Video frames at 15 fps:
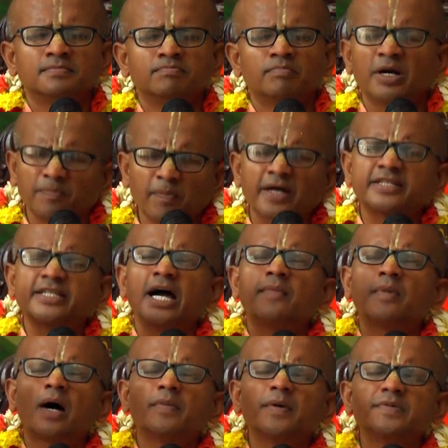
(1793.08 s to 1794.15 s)
But bhaktya
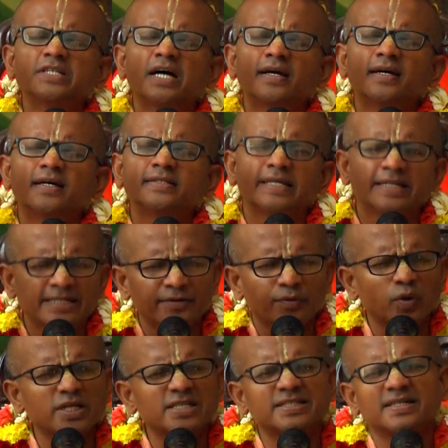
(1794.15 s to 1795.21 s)
mama bijanati,
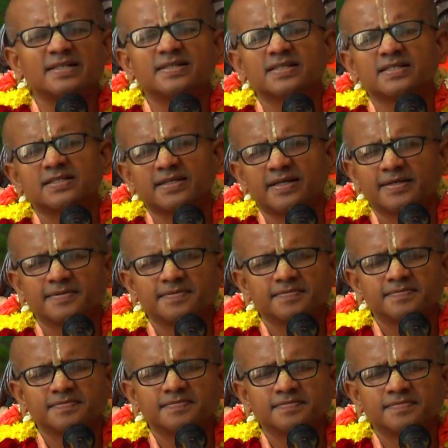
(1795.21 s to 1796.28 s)
devotees can understand.
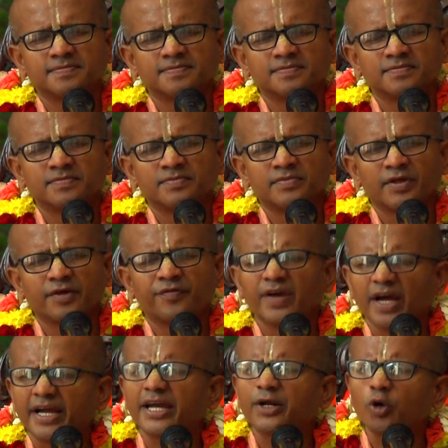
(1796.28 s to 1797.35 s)
If we
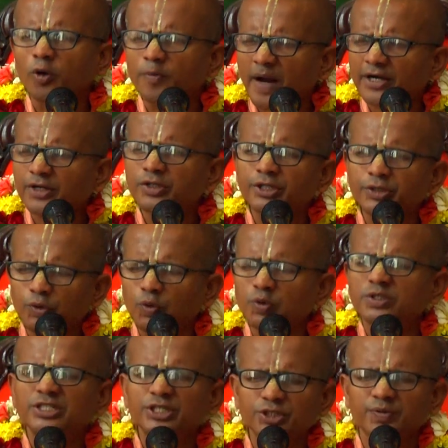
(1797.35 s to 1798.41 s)
again go back to the true
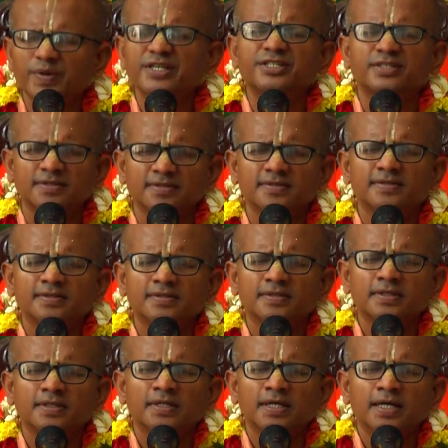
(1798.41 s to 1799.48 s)
situation,
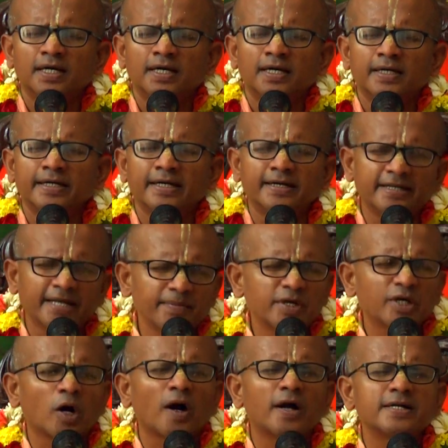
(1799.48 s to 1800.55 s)
here
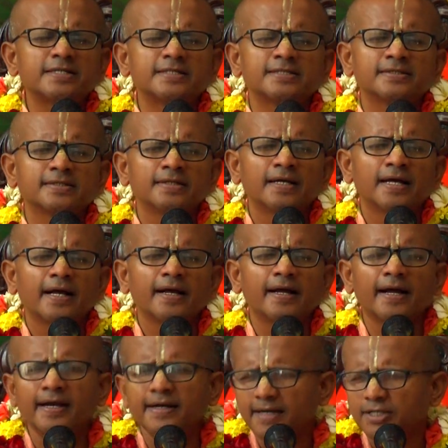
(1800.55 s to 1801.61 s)
demigods
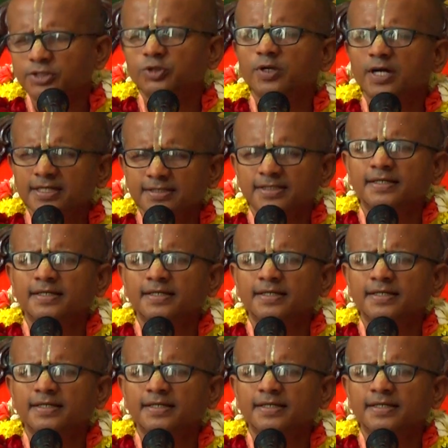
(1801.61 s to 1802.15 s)
and asuras